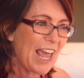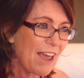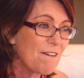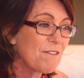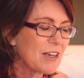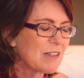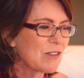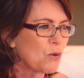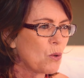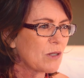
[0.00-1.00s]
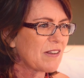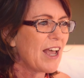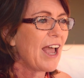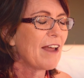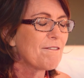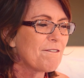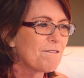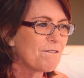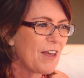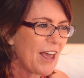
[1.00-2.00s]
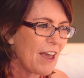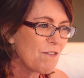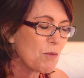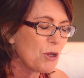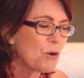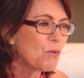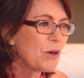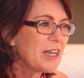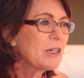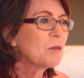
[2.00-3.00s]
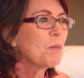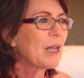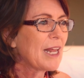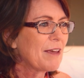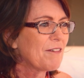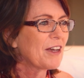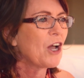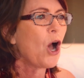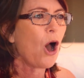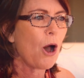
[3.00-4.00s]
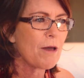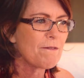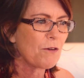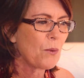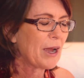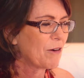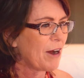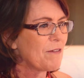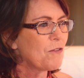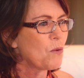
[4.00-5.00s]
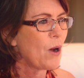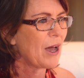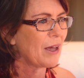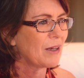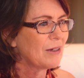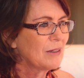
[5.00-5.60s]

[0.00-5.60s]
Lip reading: have these thoughts and have them in a real, believing, hopeful and grateful way.